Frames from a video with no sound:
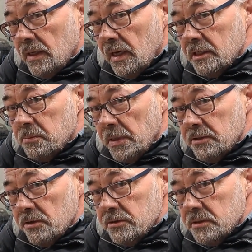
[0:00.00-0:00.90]
and
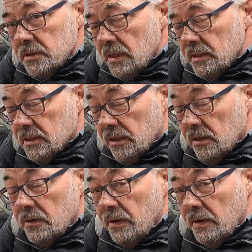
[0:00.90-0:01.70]
splinters, it's gonna go